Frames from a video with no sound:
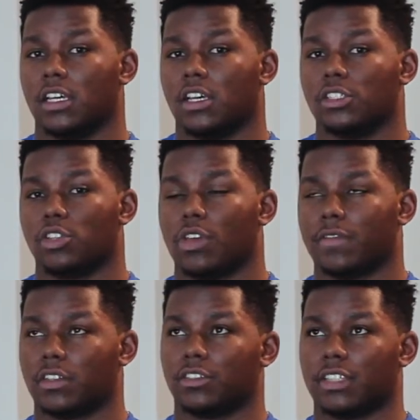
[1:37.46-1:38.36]
So you have
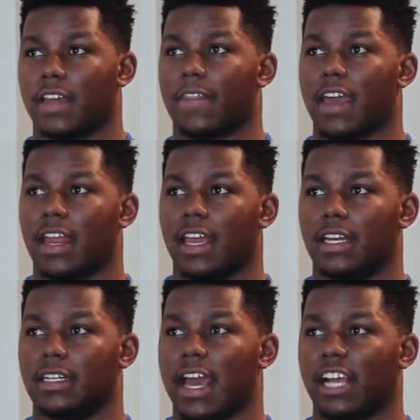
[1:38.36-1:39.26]
to understand that
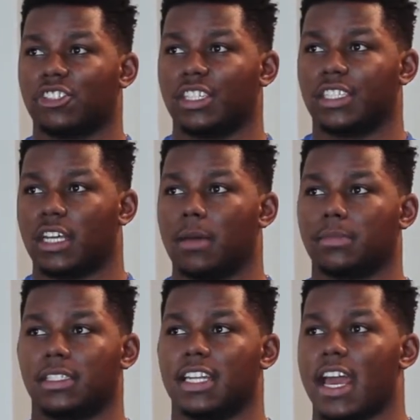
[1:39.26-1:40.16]
it actually
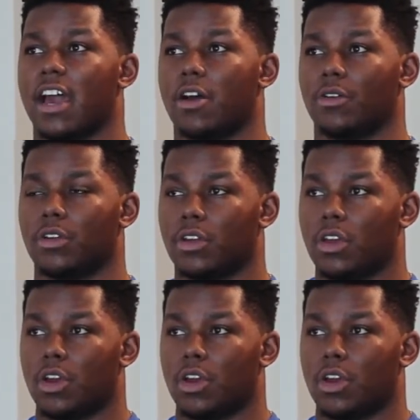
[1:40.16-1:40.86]
dumbs down